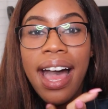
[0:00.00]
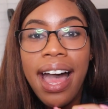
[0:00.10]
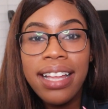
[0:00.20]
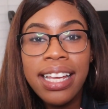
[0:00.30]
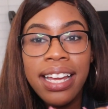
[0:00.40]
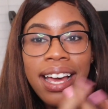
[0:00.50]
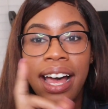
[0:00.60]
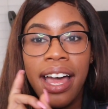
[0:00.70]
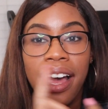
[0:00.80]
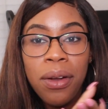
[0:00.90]
I thank
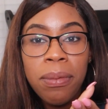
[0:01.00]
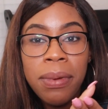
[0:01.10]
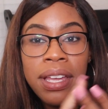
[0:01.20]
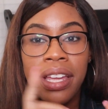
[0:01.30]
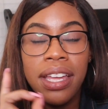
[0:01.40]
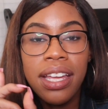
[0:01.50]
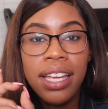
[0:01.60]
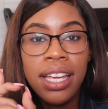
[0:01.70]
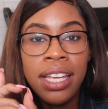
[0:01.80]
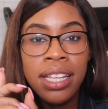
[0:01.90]
God, I repent,
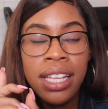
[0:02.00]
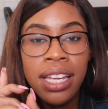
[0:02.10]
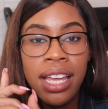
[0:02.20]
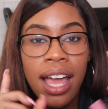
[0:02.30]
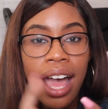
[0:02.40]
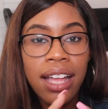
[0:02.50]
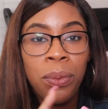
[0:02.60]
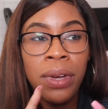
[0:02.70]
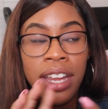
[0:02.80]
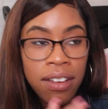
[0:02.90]
and then
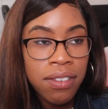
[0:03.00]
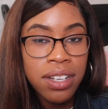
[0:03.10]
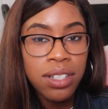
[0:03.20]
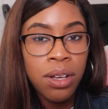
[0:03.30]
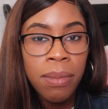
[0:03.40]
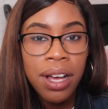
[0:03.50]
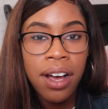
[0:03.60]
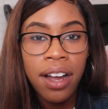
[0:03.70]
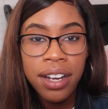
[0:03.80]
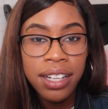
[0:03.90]
whatever is on my
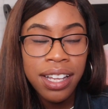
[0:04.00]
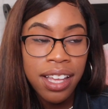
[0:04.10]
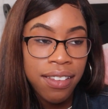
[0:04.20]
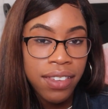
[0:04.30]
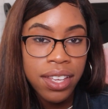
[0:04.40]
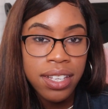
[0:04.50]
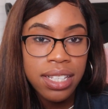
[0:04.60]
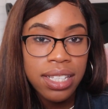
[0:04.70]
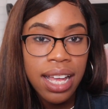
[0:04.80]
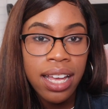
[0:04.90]
heart the
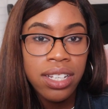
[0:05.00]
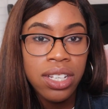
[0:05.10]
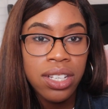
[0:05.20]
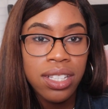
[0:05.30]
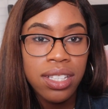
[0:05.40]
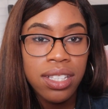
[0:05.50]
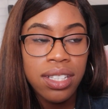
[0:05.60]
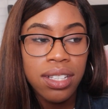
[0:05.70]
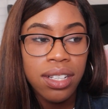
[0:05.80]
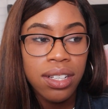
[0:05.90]
heaviest, I
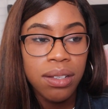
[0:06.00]
just